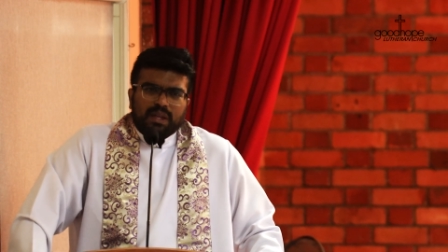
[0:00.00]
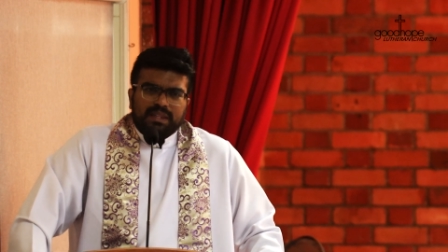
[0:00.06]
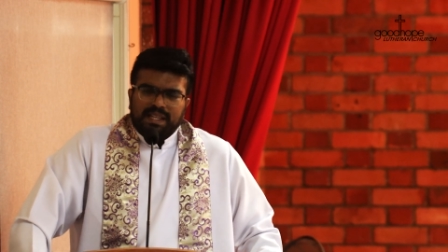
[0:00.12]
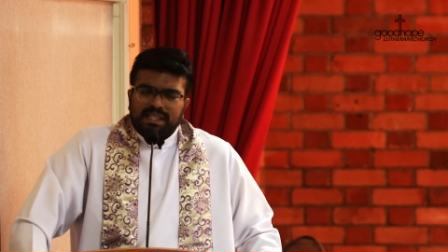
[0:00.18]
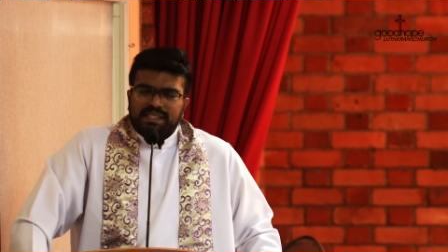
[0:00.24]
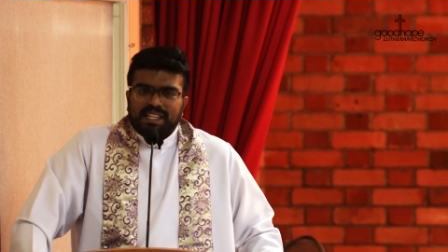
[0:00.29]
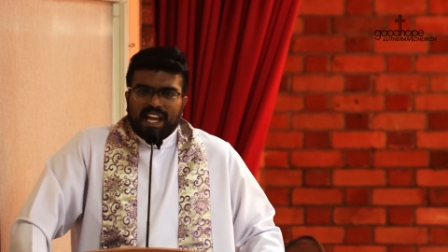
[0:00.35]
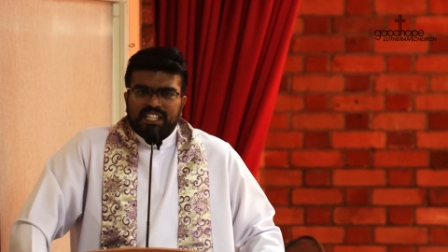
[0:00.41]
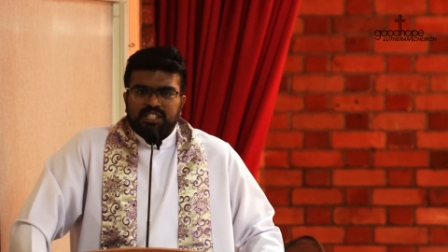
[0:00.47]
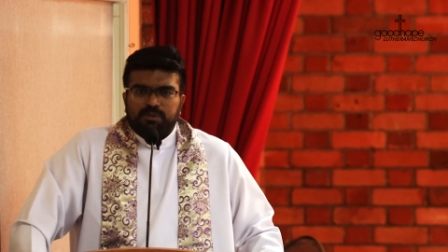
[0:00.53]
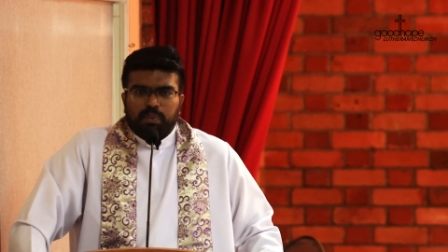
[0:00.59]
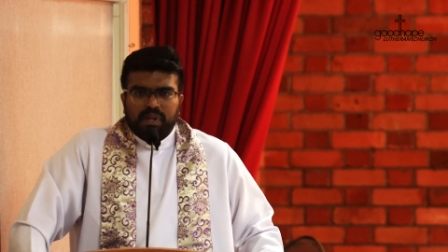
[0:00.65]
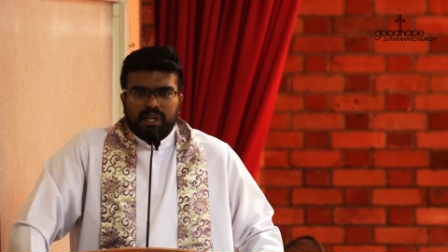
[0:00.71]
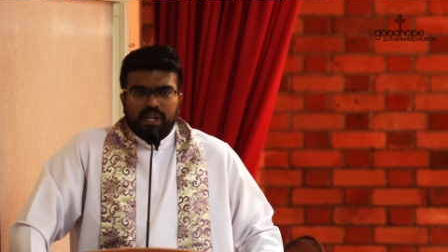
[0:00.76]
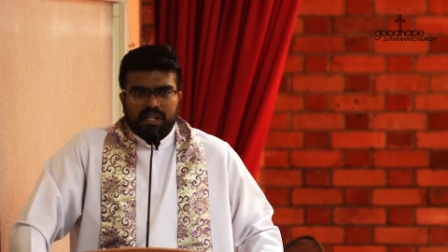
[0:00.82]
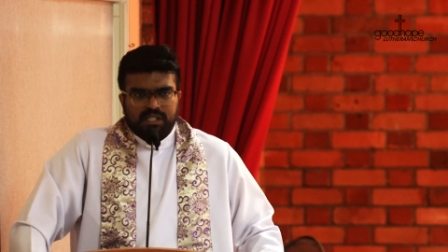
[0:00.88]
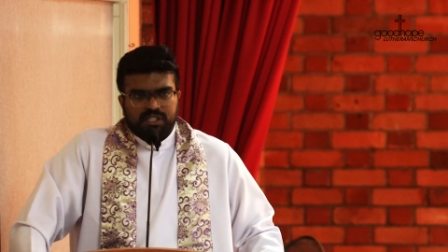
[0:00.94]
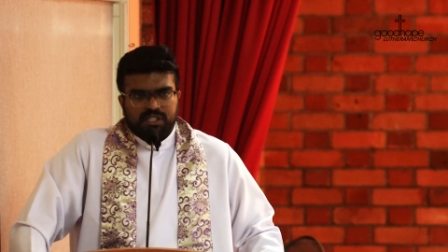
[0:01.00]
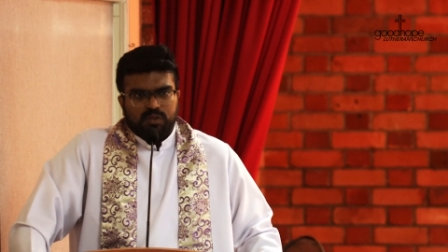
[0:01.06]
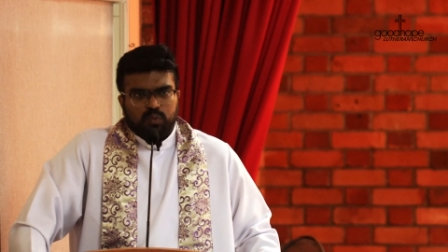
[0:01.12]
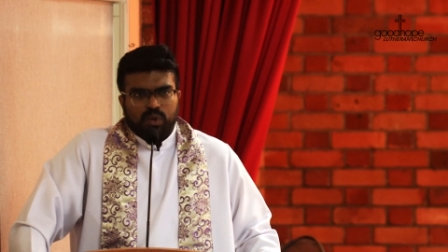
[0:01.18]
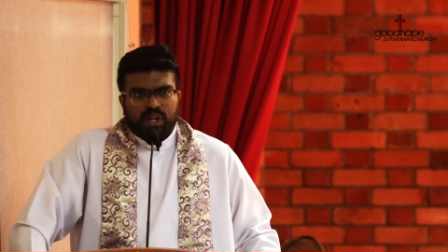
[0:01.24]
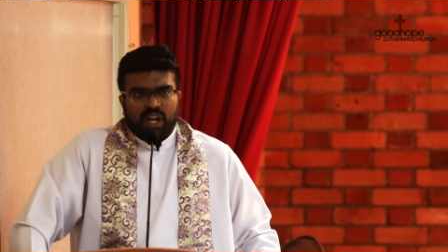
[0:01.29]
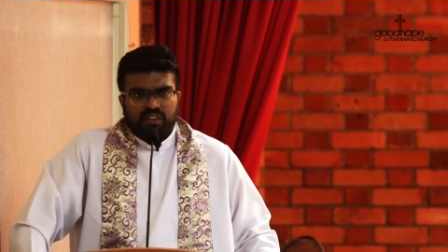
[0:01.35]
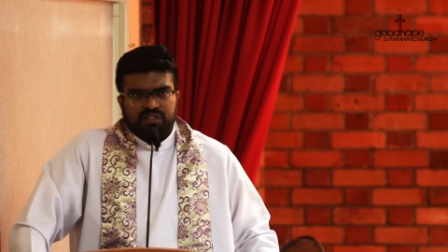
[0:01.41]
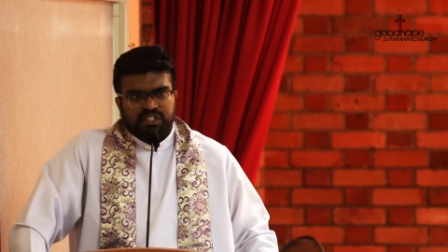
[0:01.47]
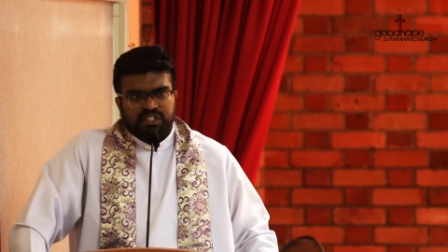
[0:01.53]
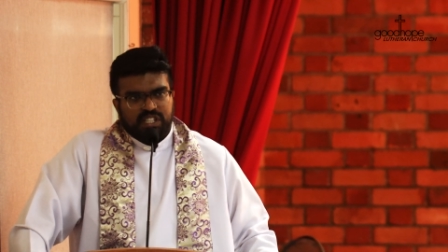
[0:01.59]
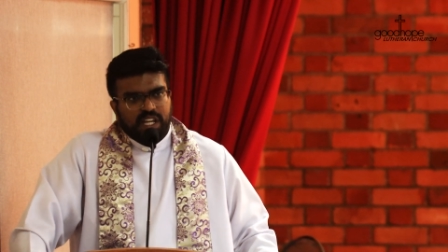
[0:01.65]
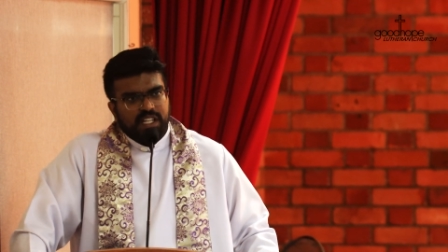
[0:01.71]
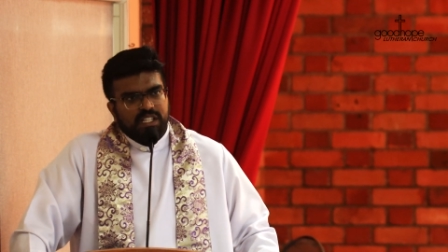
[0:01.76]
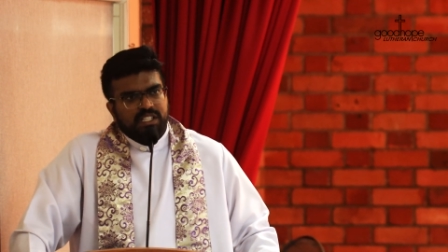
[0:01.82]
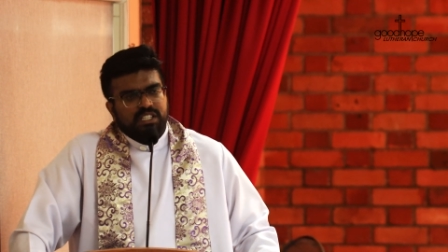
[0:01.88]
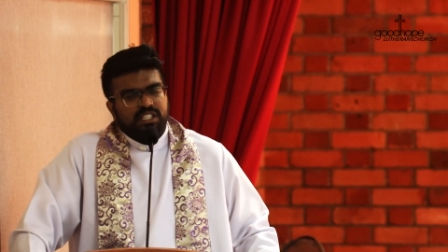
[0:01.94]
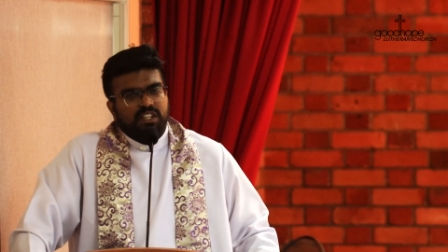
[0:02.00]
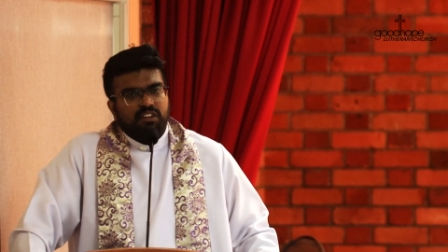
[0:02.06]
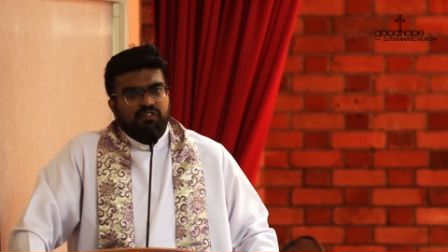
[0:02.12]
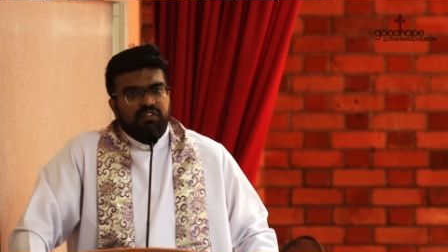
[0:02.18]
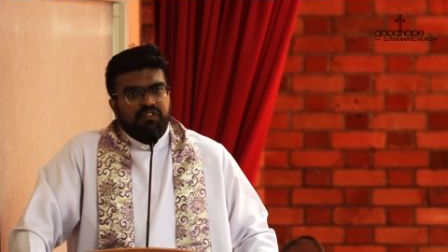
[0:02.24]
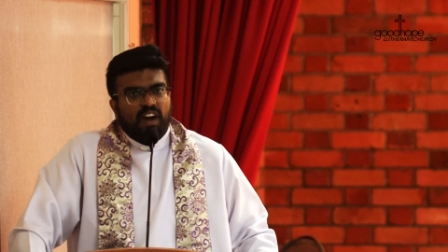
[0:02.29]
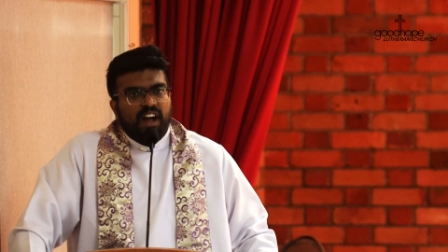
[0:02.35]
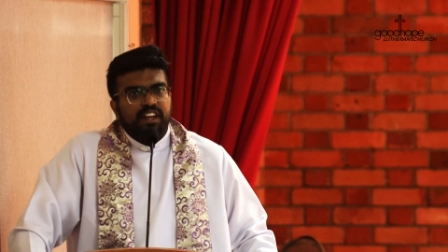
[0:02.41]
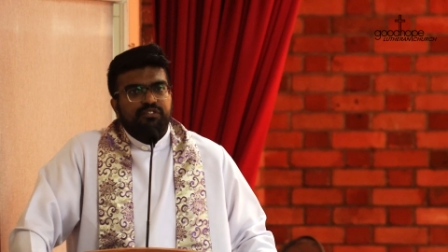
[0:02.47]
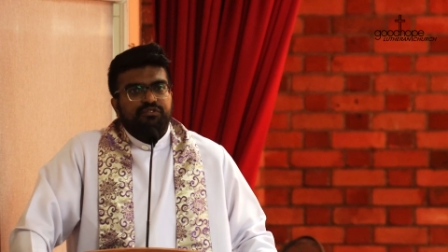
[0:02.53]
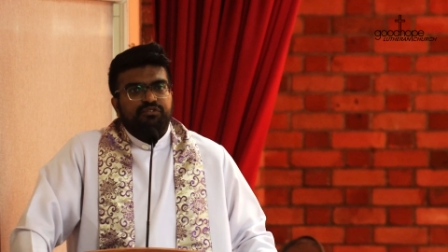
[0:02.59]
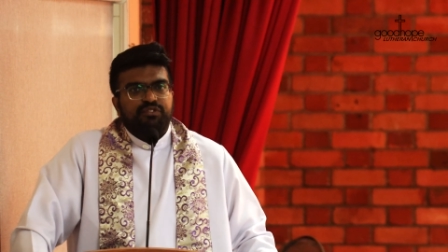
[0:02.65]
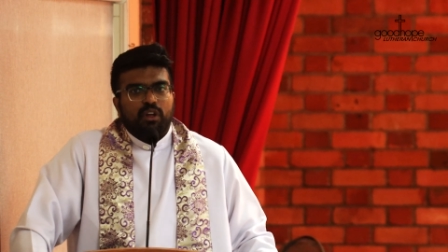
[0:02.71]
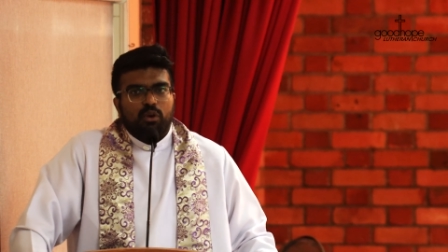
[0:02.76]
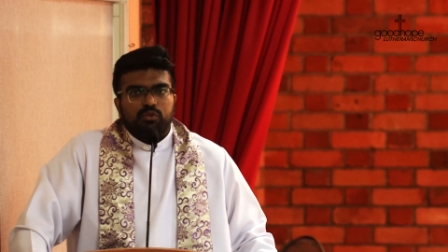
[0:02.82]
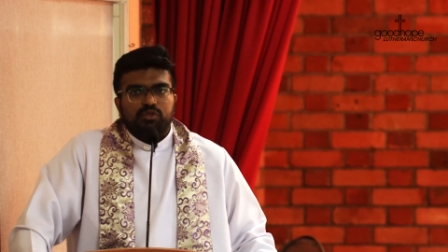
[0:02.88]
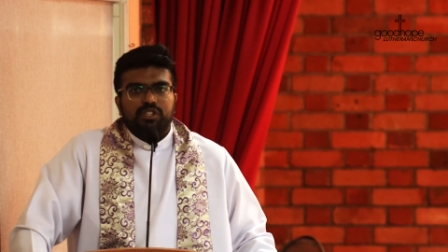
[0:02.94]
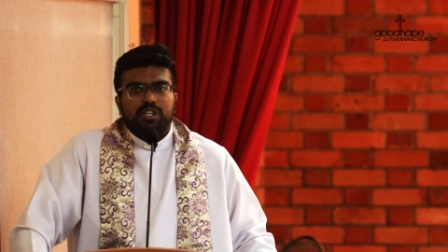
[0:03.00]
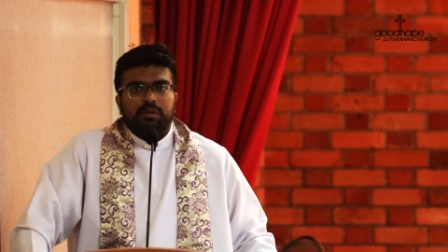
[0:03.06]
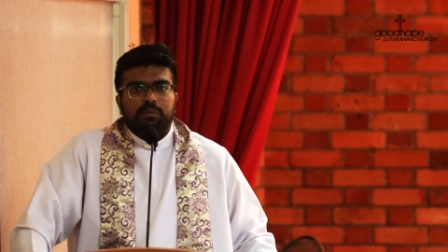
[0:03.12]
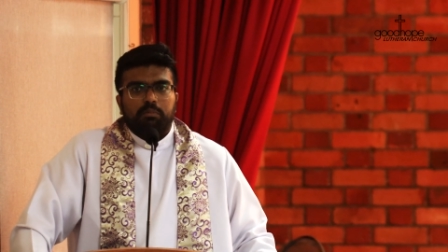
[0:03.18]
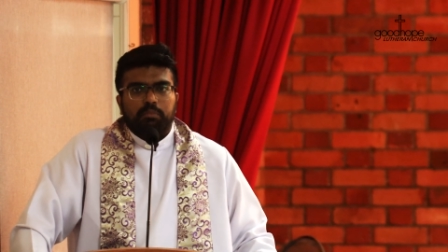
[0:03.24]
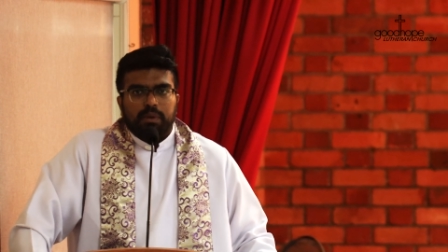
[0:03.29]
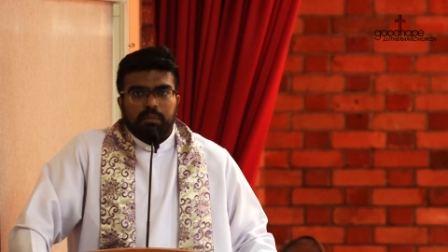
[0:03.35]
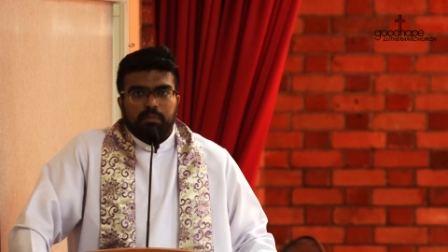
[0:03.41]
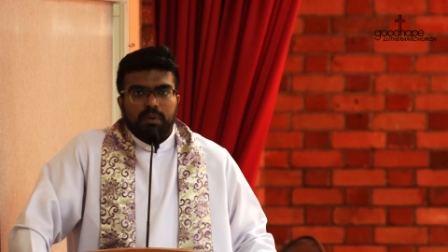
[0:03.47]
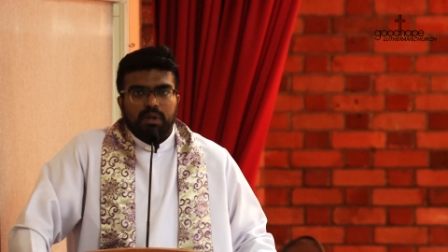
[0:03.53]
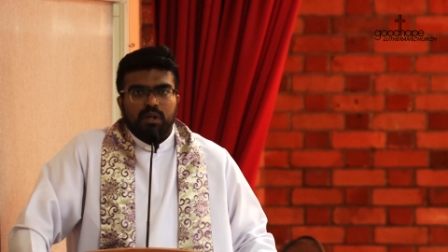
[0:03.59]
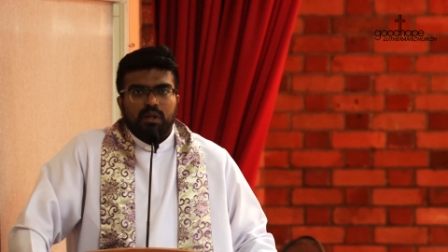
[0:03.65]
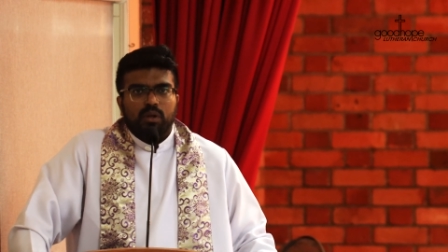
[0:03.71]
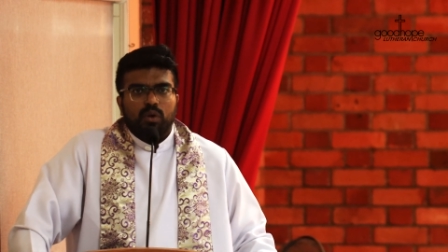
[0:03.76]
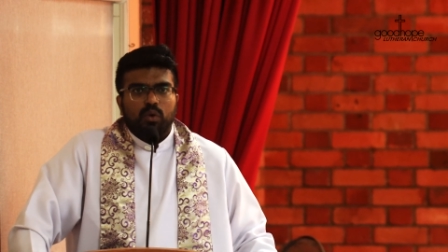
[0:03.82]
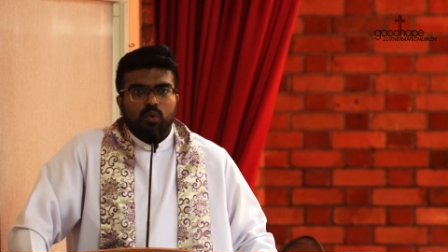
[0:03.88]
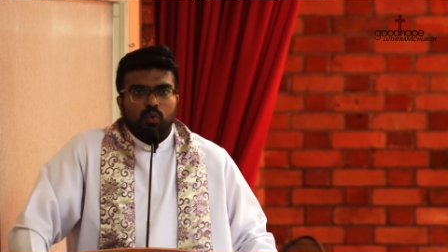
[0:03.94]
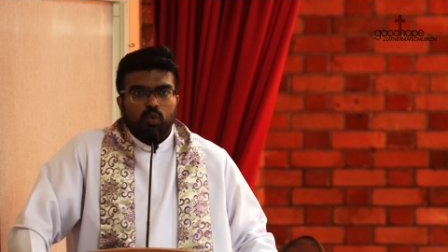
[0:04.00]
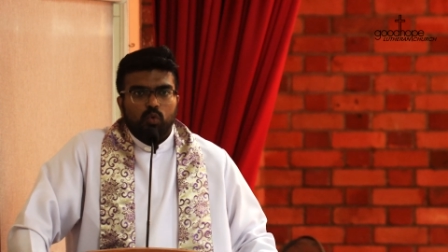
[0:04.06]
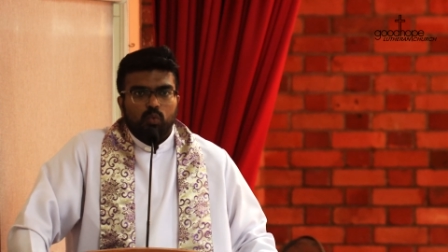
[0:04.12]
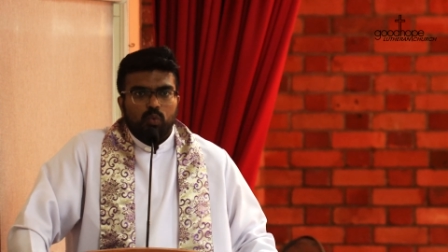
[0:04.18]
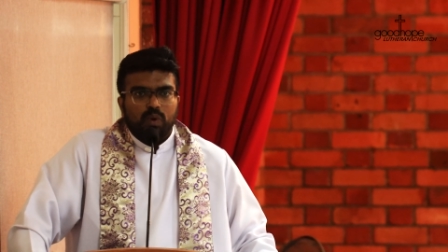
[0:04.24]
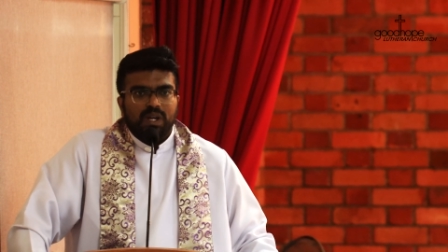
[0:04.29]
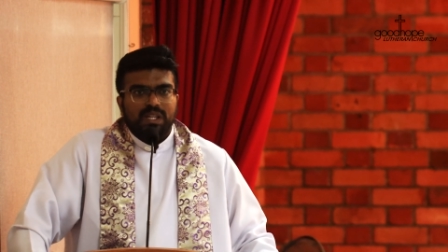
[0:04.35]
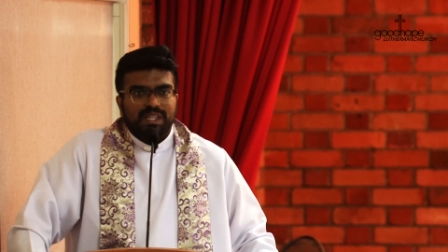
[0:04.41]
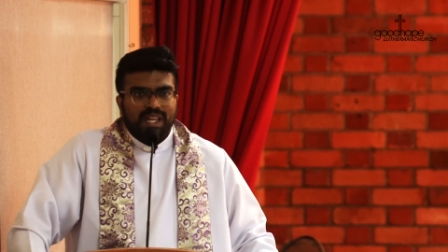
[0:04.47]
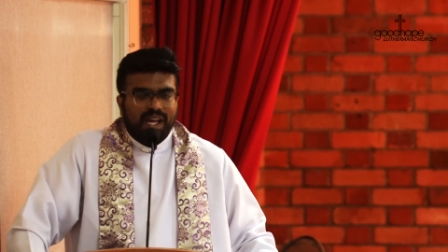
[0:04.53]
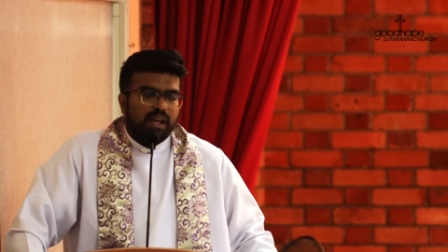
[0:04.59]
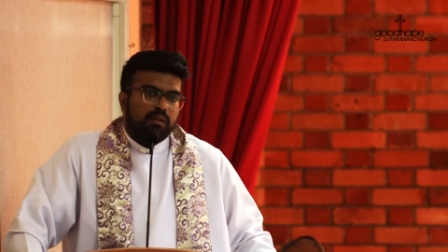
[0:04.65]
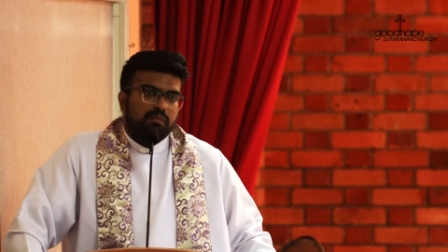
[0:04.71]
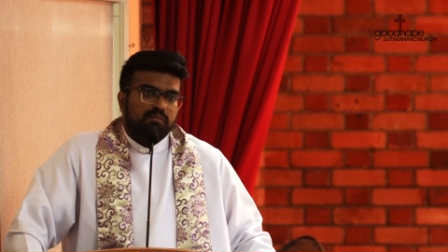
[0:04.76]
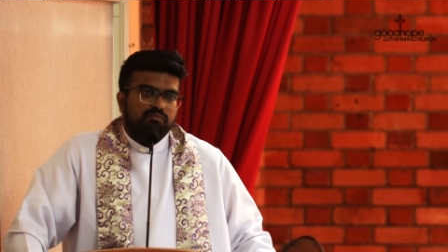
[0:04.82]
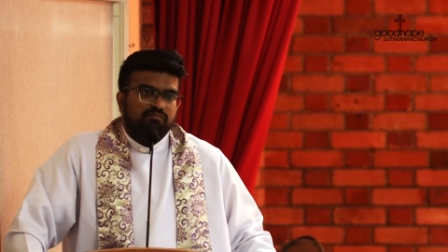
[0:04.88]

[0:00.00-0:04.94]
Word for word: This experience would have changed the 5,000 people who were there,